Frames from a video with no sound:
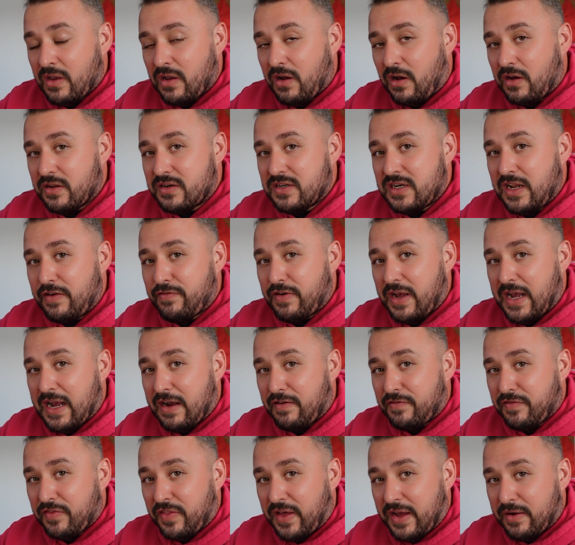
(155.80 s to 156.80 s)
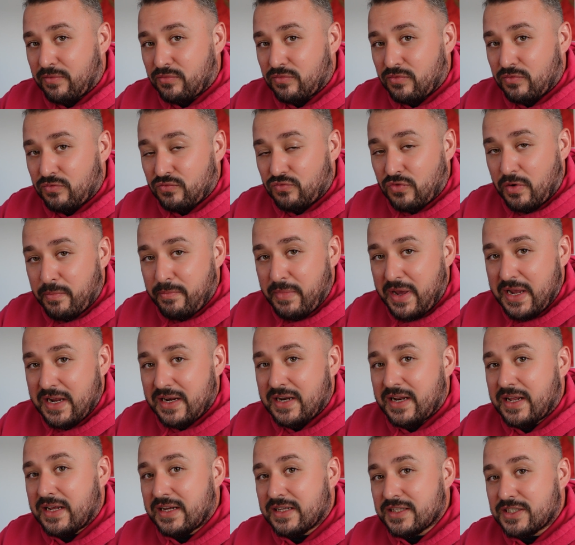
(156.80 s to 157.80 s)
I'd never have that
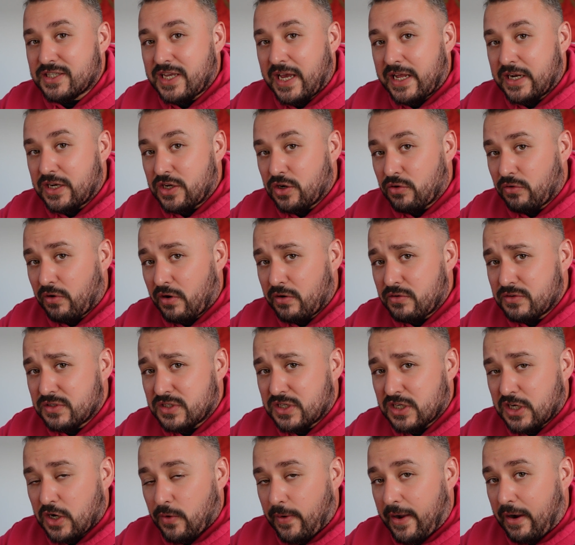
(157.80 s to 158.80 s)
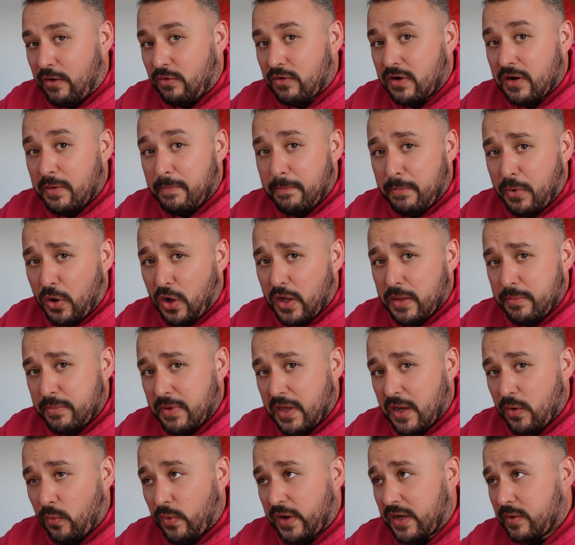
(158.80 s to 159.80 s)
remaining €10 to go out and buy
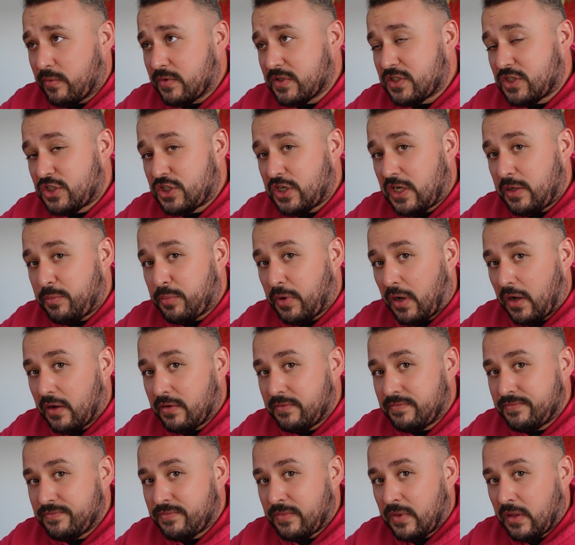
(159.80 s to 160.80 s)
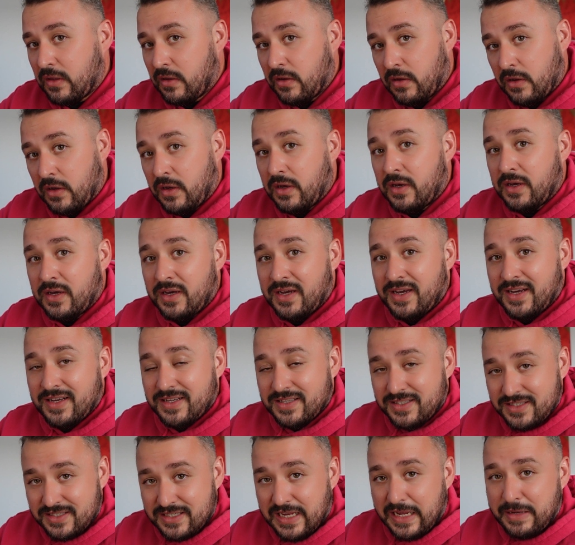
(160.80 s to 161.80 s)
beer when it was cheaper.
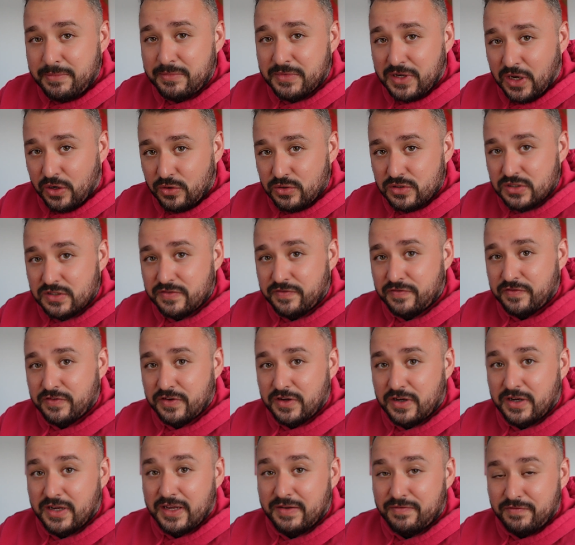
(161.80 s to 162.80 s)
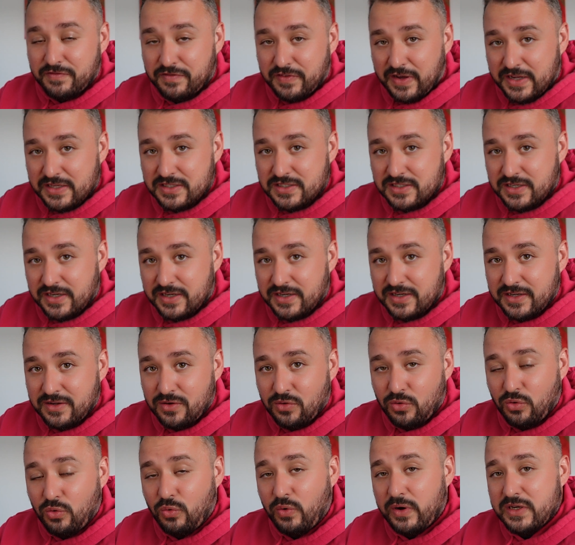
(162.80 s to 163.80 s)
Same goes for investing.
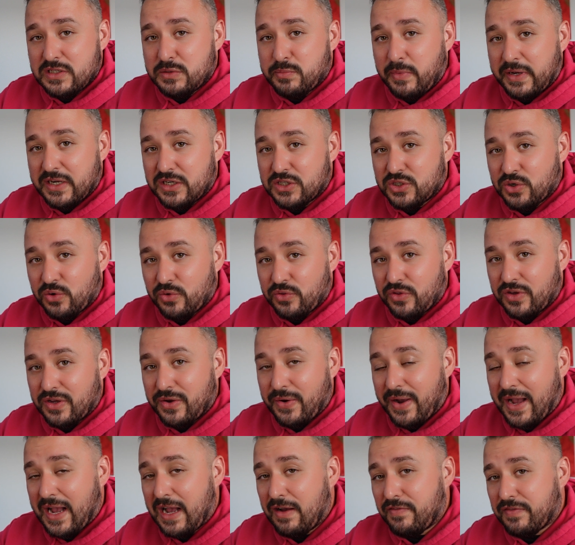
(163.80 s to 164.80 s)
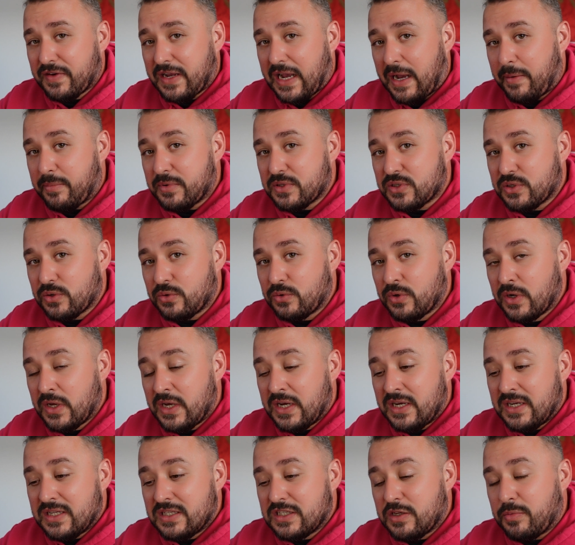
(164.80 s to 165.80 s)
Always make sure that you have capital
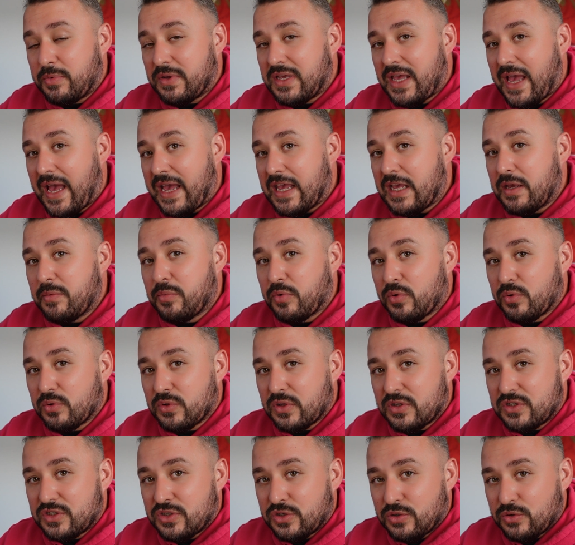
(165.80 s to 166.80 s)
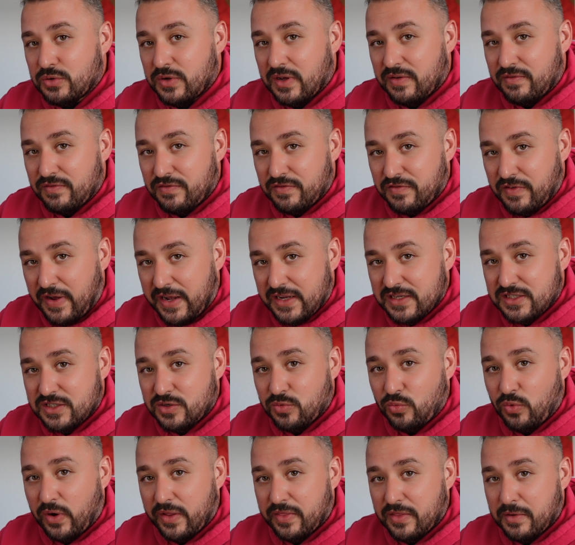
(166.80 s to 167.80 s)
to be able to invest
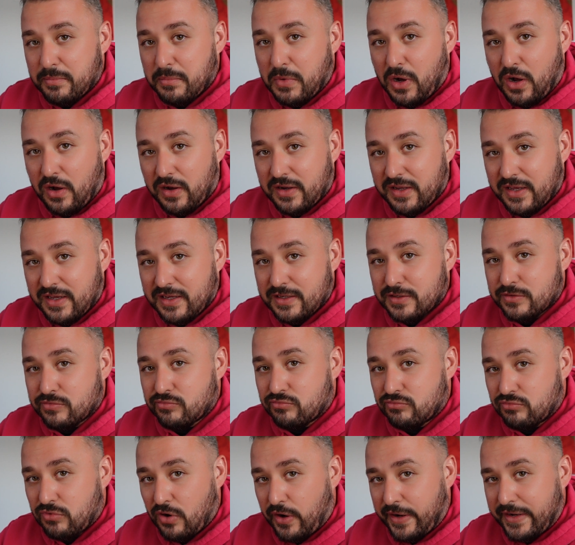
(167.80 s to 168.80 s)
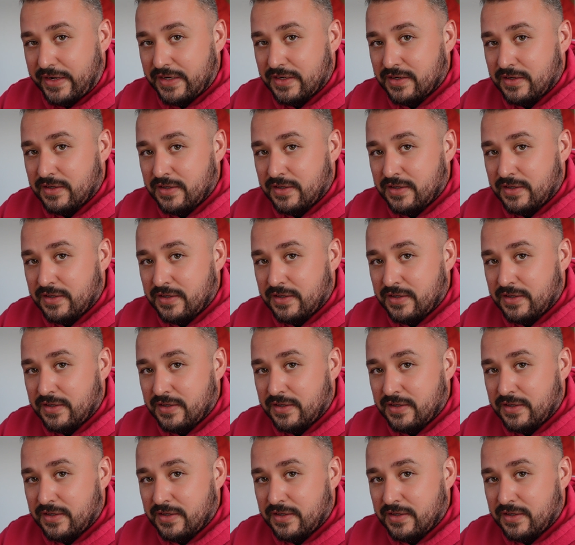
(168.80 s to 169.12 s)
when the market is right.